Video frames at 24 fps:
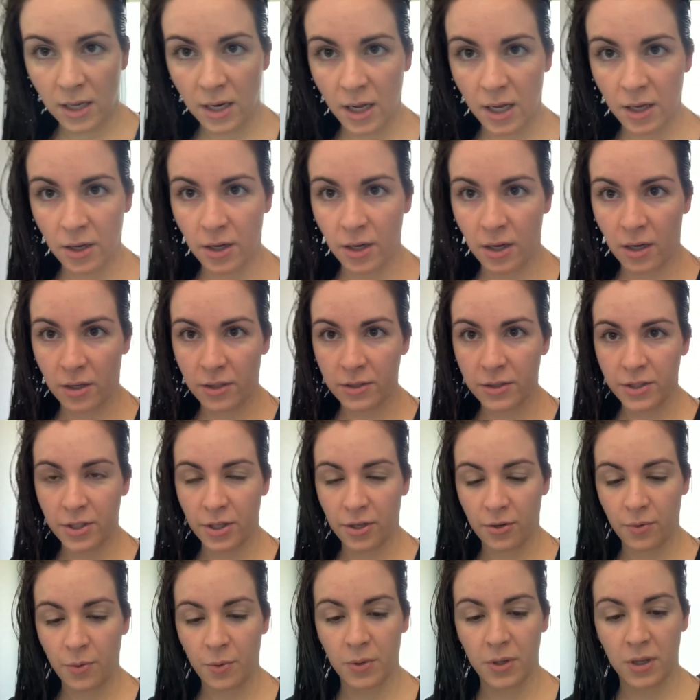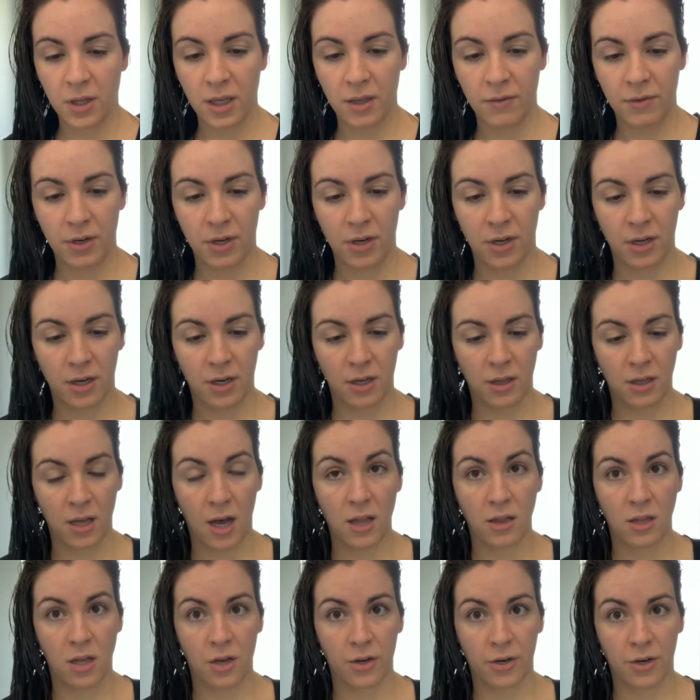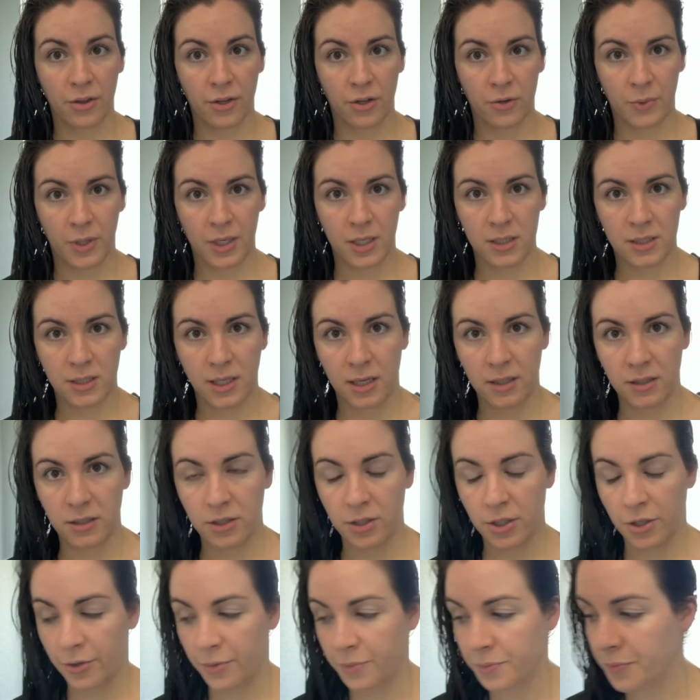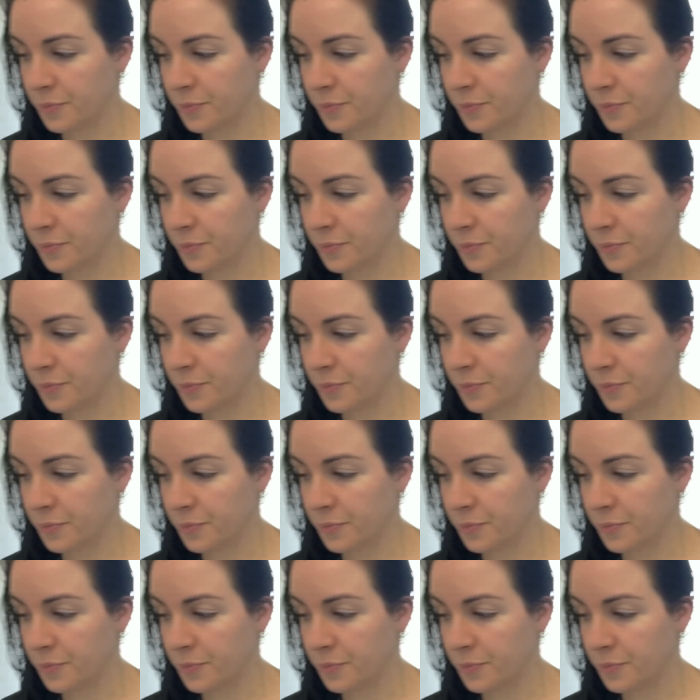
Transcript: I also will leave it on a lot longer than what it says too.